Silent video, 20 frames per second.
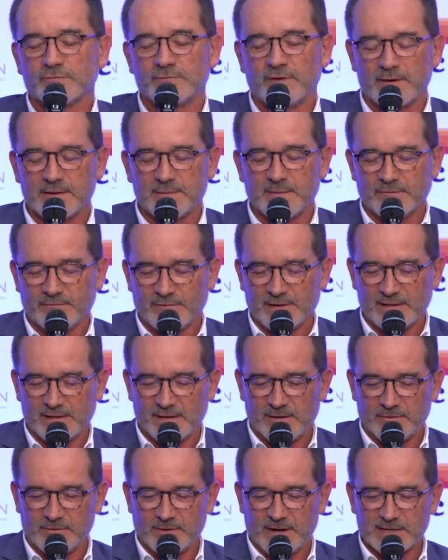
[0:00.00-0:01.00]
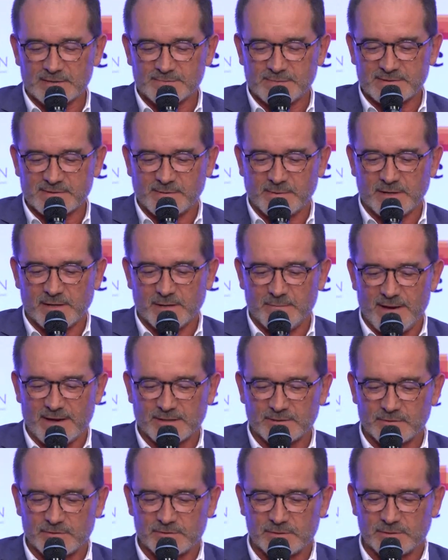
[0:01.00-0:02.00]
very, very other aspects. I will come back
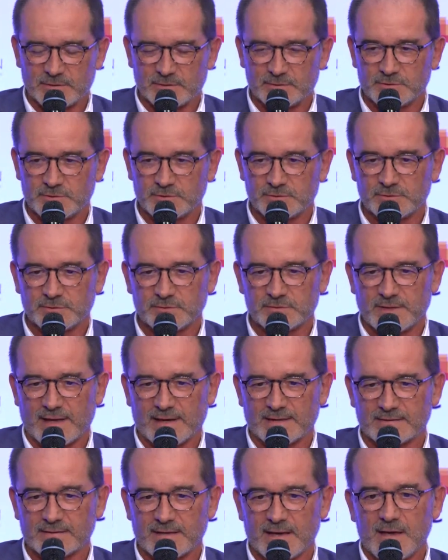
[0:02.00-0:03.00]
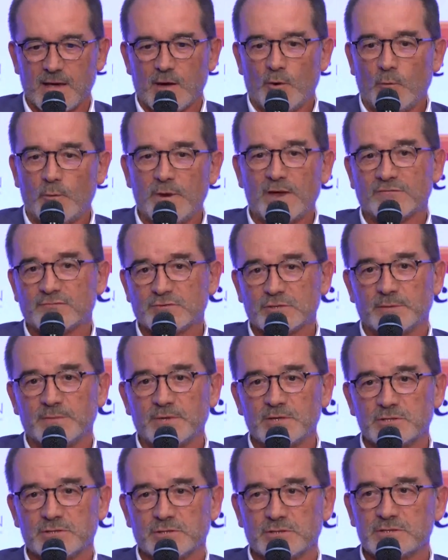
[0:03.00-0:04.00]
to, to, to, to that. We have two
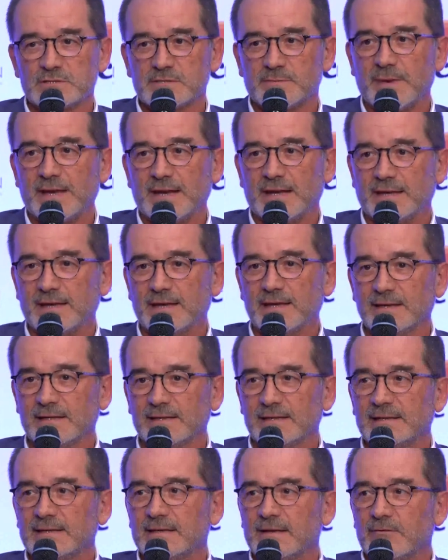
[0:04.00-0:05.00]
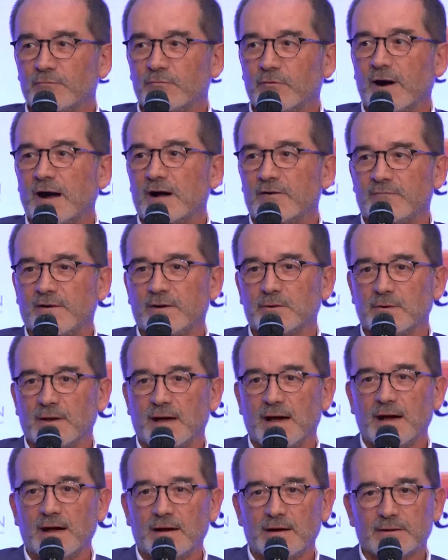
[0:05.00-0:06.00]
missions mainly for
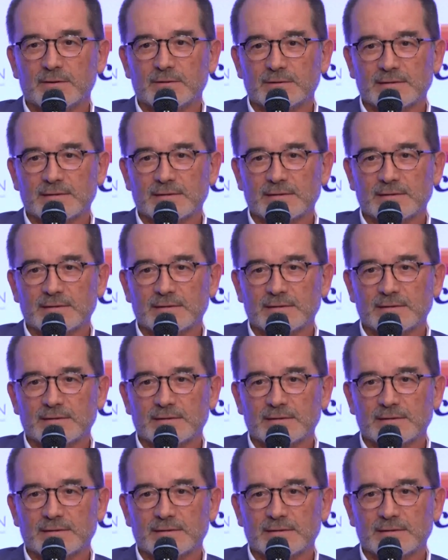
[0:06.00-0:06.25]
Afalula,